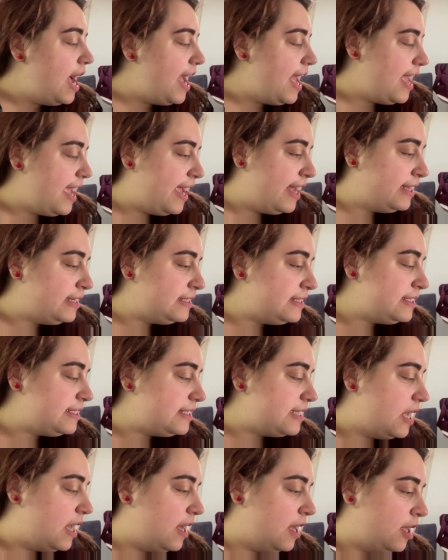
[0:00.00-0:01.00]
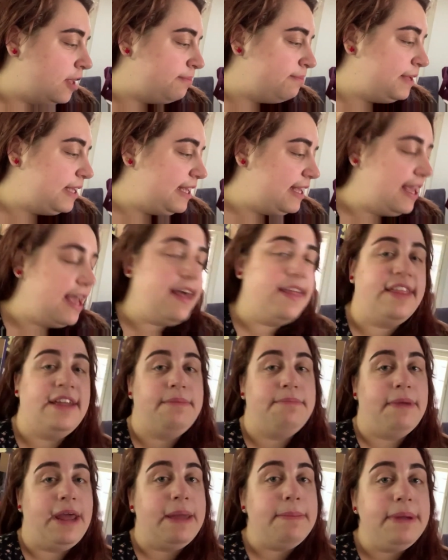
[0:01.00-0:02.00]
And yeah,
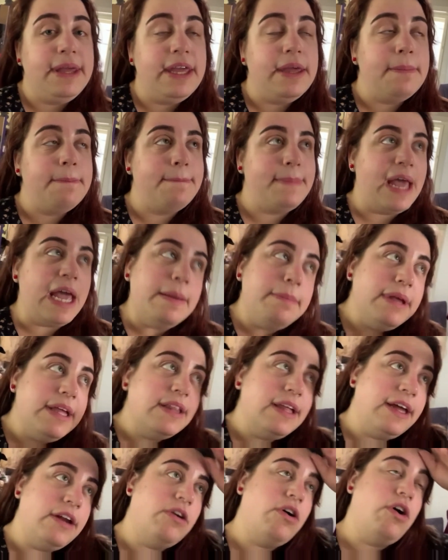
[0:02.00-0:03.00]
then maybe later